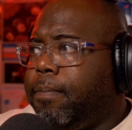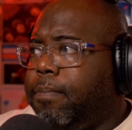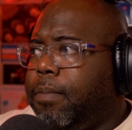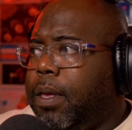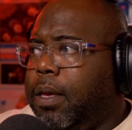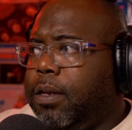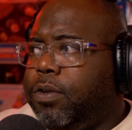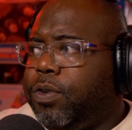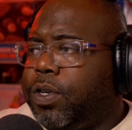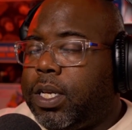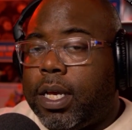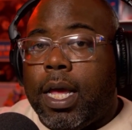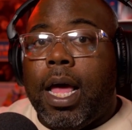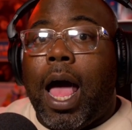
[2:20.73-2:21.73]

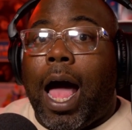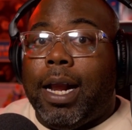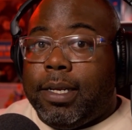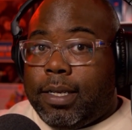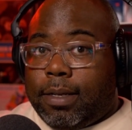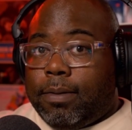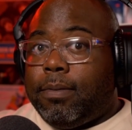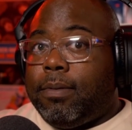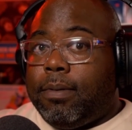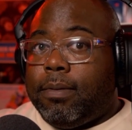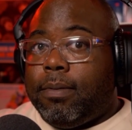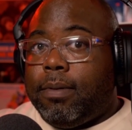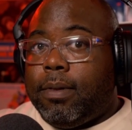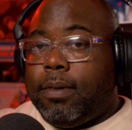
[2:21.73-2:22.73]
Interesting. I just
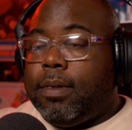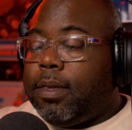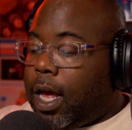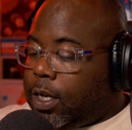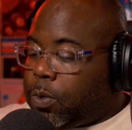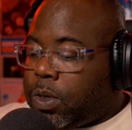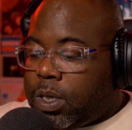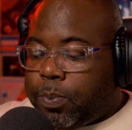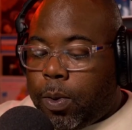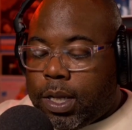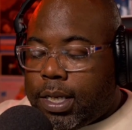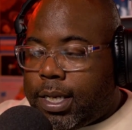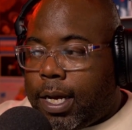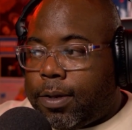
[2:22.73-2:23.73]
want to point
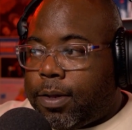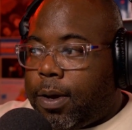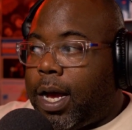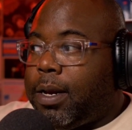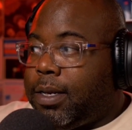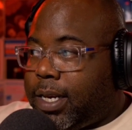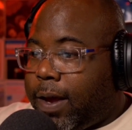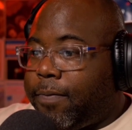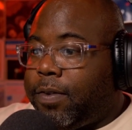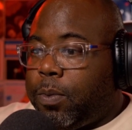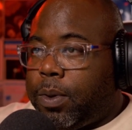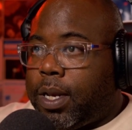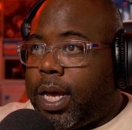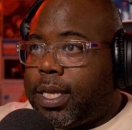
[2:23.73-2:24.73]
this out, though. I definitely
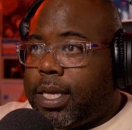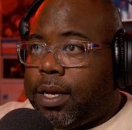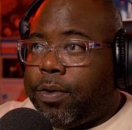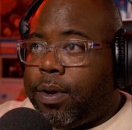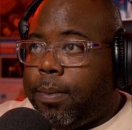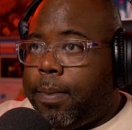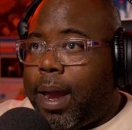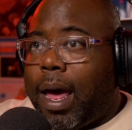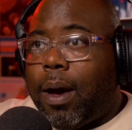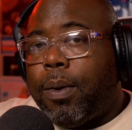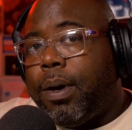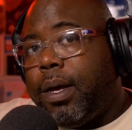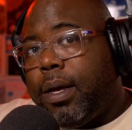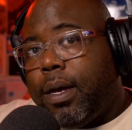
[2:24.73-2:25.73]
would like to hear him
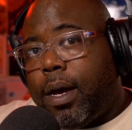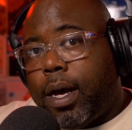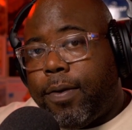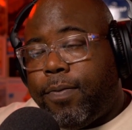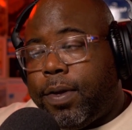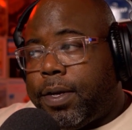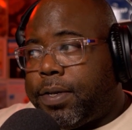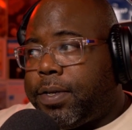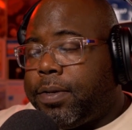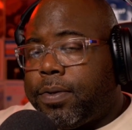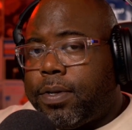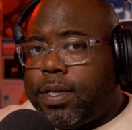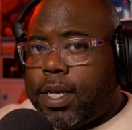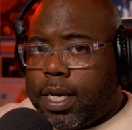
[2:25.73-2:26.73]
now, if he is still
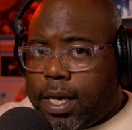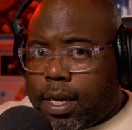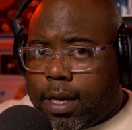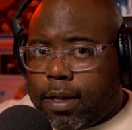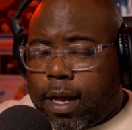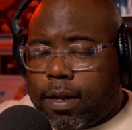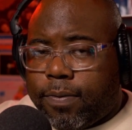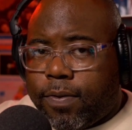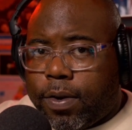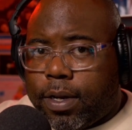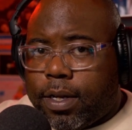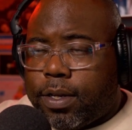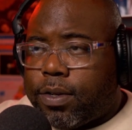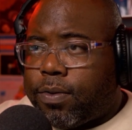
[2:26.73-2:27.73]
singing, at the very
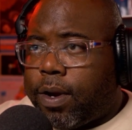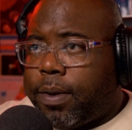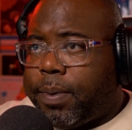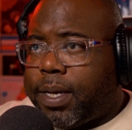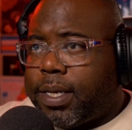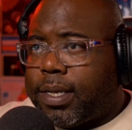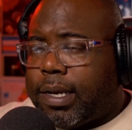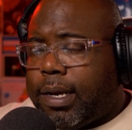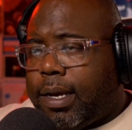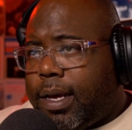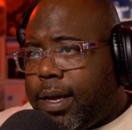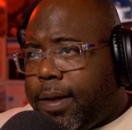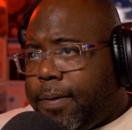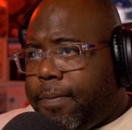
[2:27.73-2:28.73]
least, right? Because
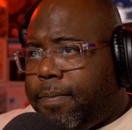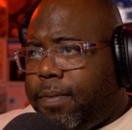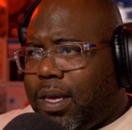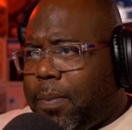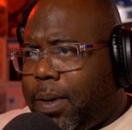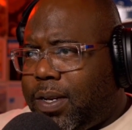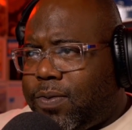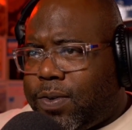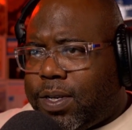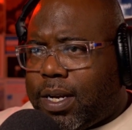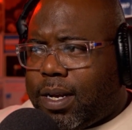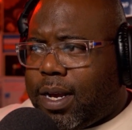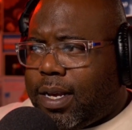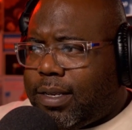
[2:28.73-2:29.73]
think about this for a
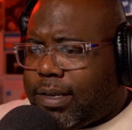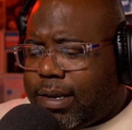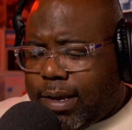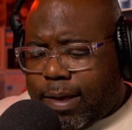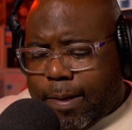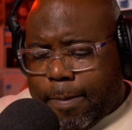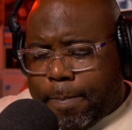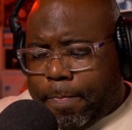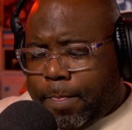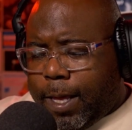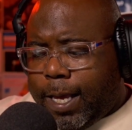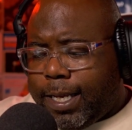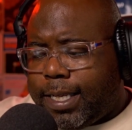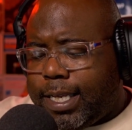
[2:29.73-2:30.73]
second, guys.
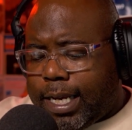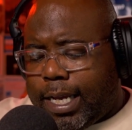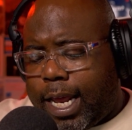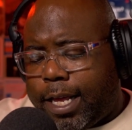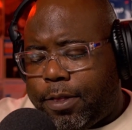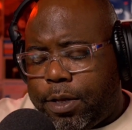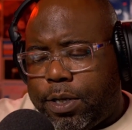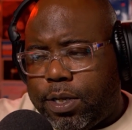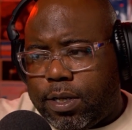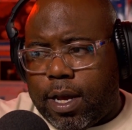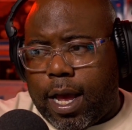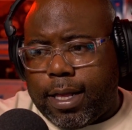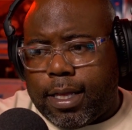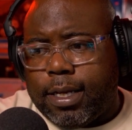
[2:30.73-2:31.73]
He's singing like this
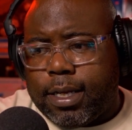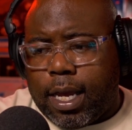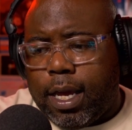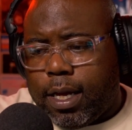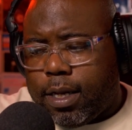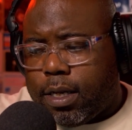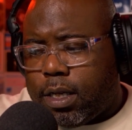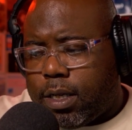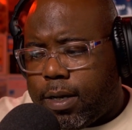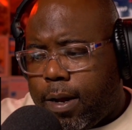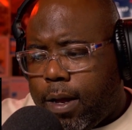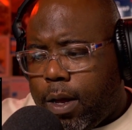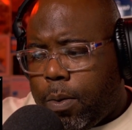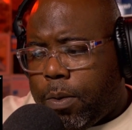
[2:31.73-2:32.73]
at this age
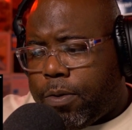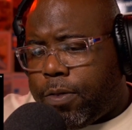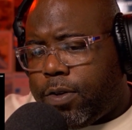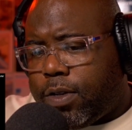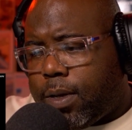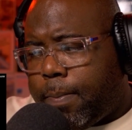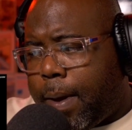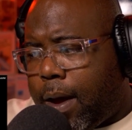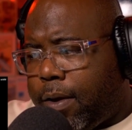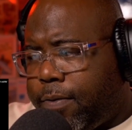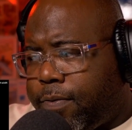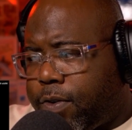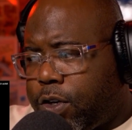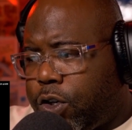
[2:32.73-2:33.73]
with this amount
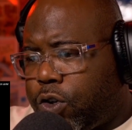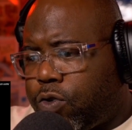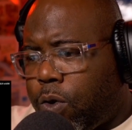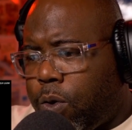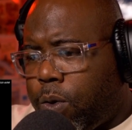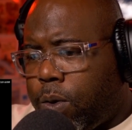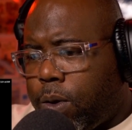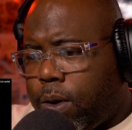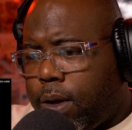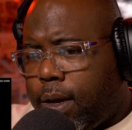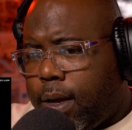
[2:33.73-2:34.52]
of control,